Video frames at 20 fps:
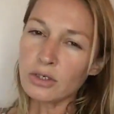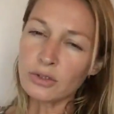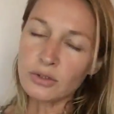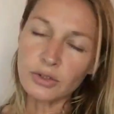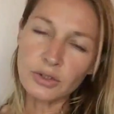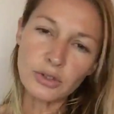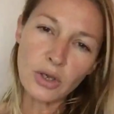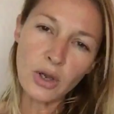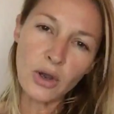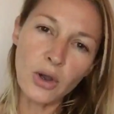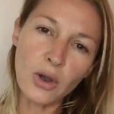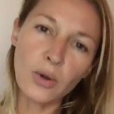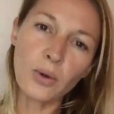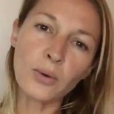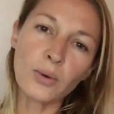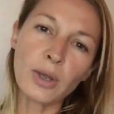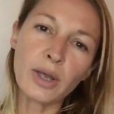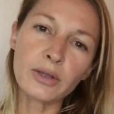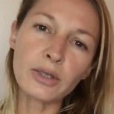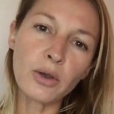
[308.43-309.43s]

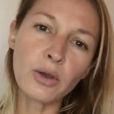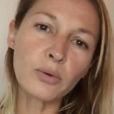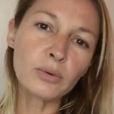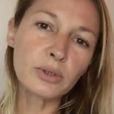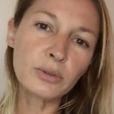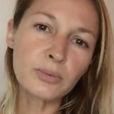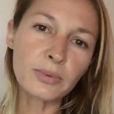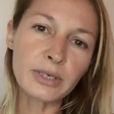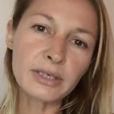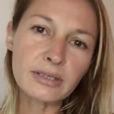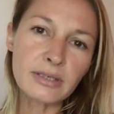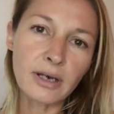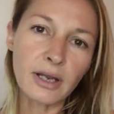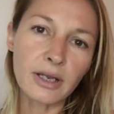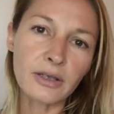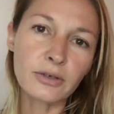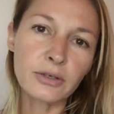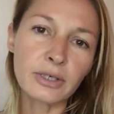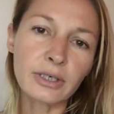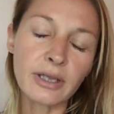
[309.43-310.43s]
So, the only reason
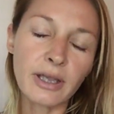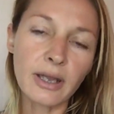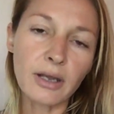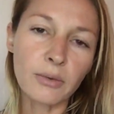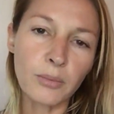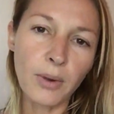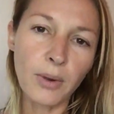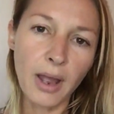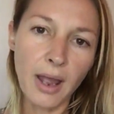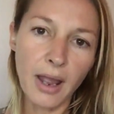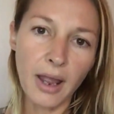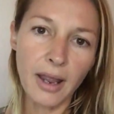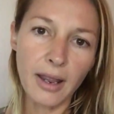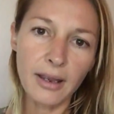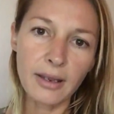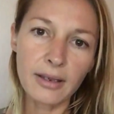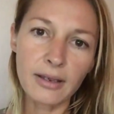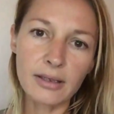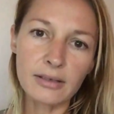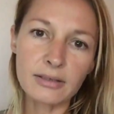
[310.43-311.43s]
I couldn't get
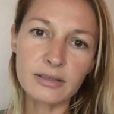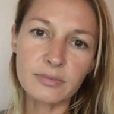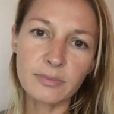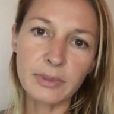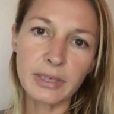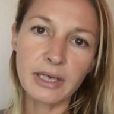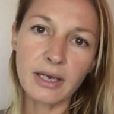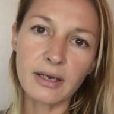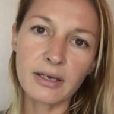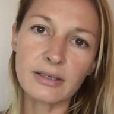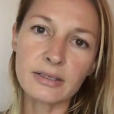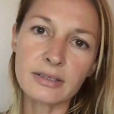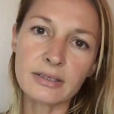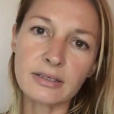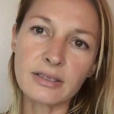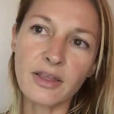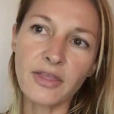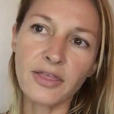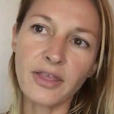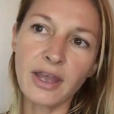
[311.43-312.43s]
away is
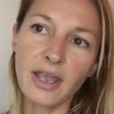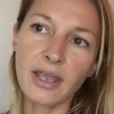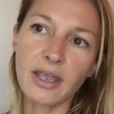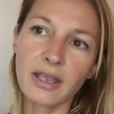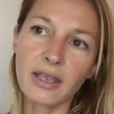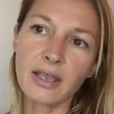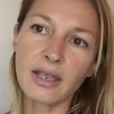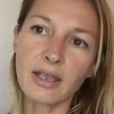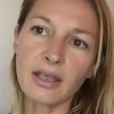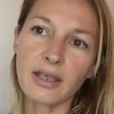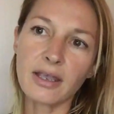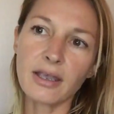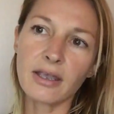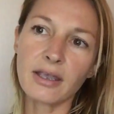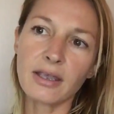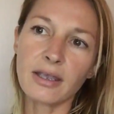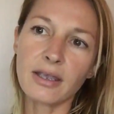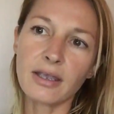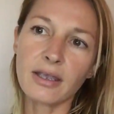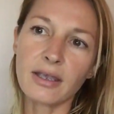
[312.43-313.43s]
because they
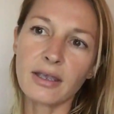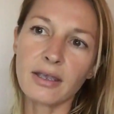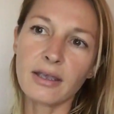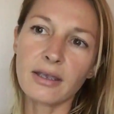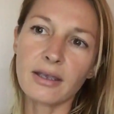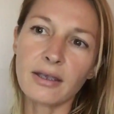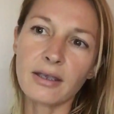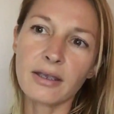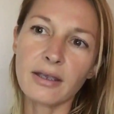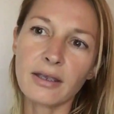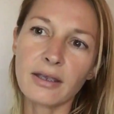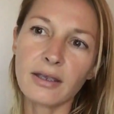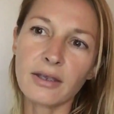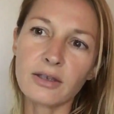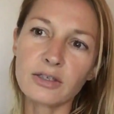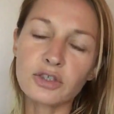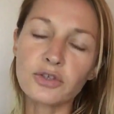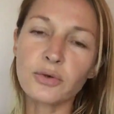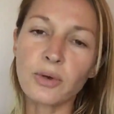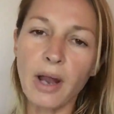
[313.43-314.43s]

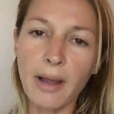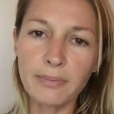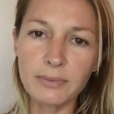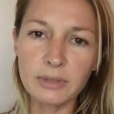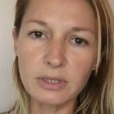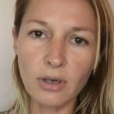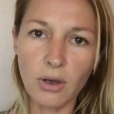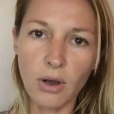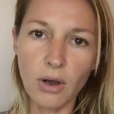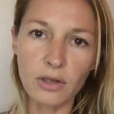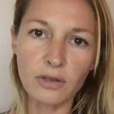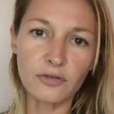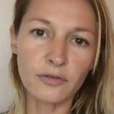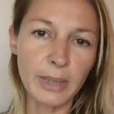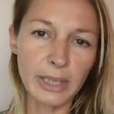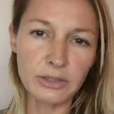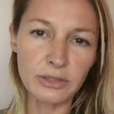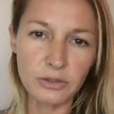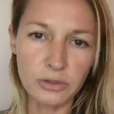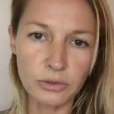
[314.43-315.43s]
trapped all of
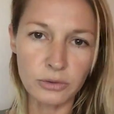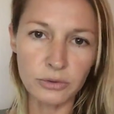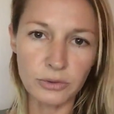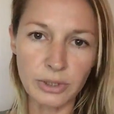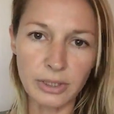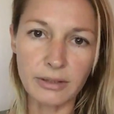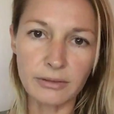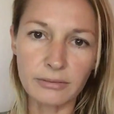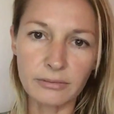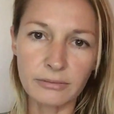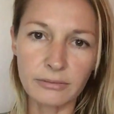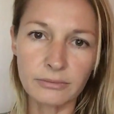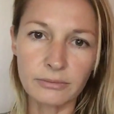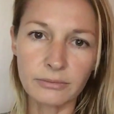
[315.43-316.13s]
my children